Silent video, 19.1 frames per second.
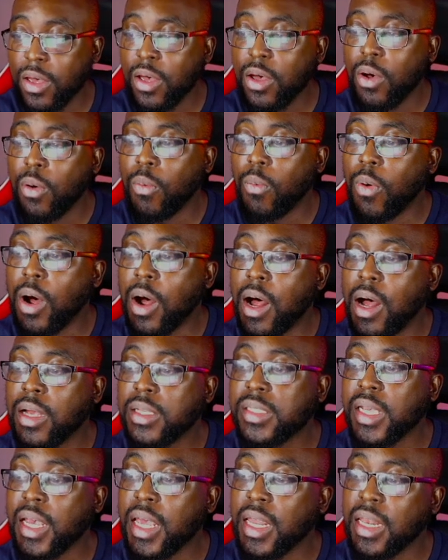walks
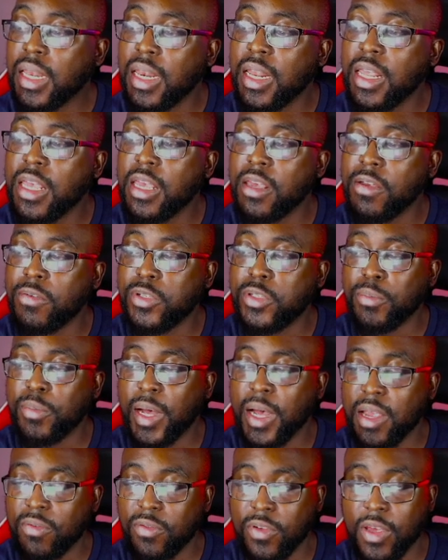and lives
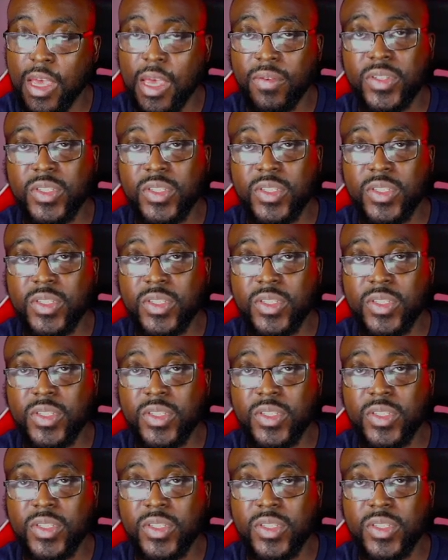by faith.